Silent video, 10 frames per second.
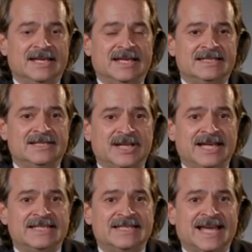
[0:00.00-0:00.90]
It
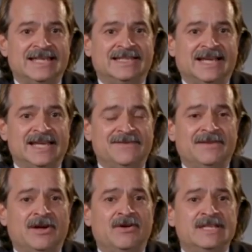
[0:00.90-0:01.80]
suggests that
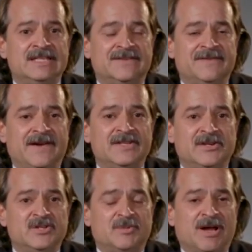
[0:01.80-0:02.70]
even though this is a very
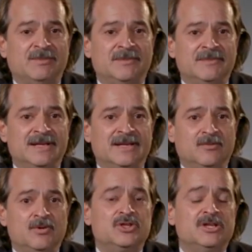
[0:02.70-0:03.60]
serious problem,
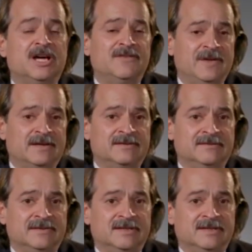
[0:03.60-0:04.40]
we should not fear.